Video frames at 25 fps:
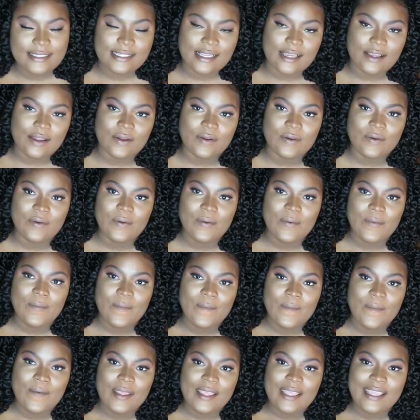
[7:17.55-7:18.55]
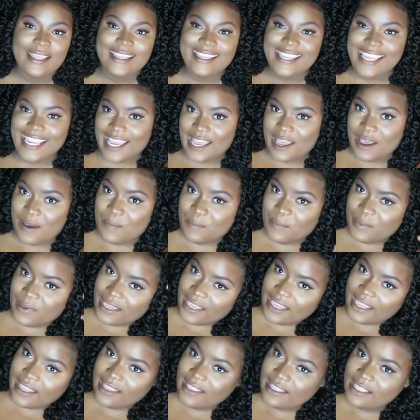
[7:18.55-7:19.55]
So yeah,
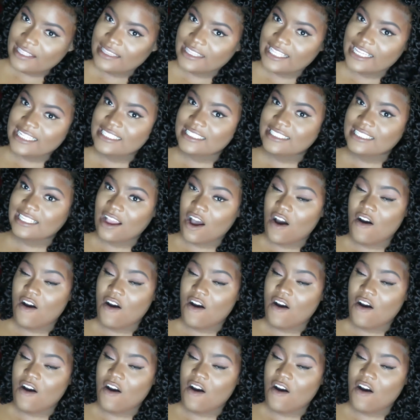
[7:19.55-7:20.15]
but this,